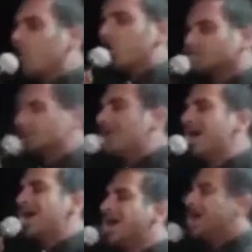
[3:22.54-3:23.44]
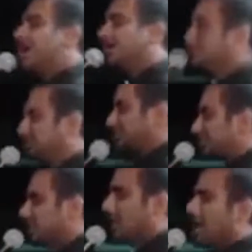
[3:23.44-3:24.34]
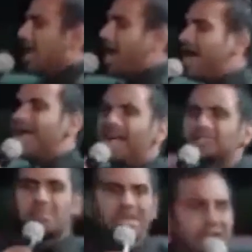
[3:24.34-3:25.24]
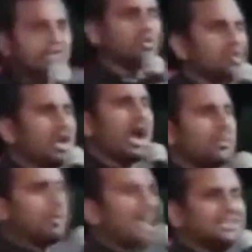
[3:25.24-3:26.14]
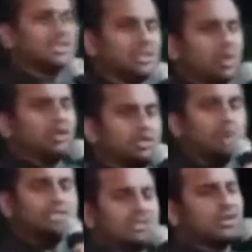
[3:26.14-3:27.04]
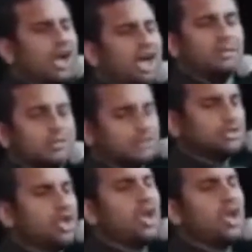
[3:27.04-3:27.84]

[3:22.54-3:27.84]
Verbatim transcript: I just wanted some eggs. I had to make ethical compromises in order to achieve economies of